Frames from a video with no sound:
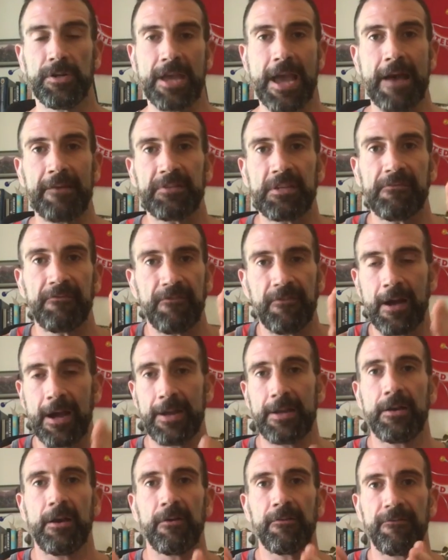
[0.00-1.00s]
You have to
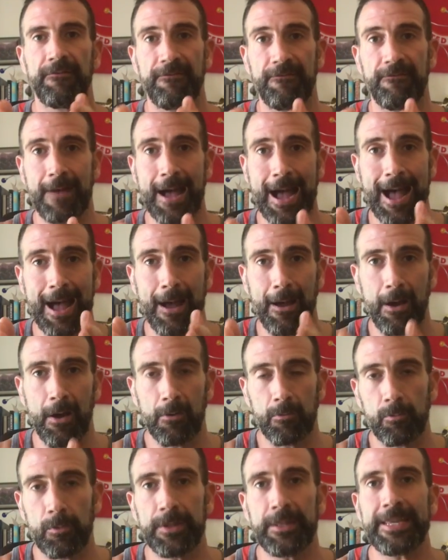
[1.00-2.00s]
find
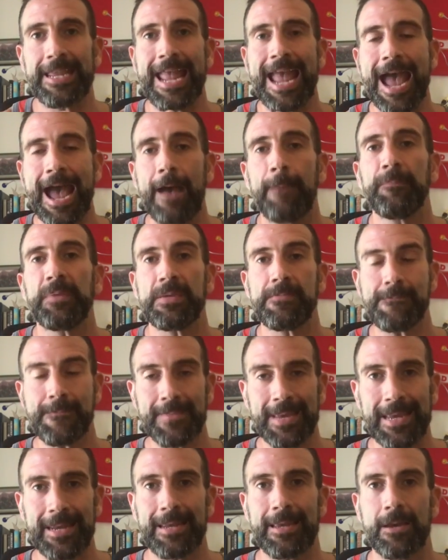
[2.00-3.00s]
a really happy
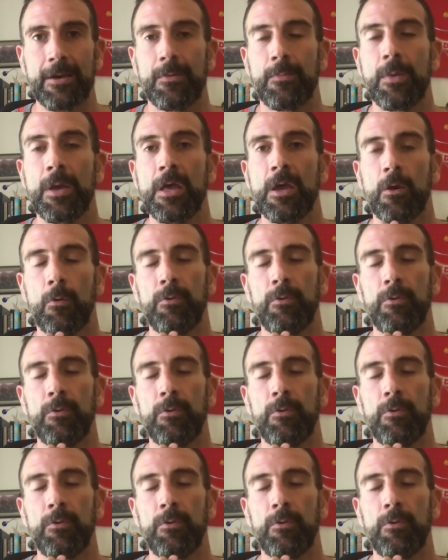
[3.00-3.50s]
medium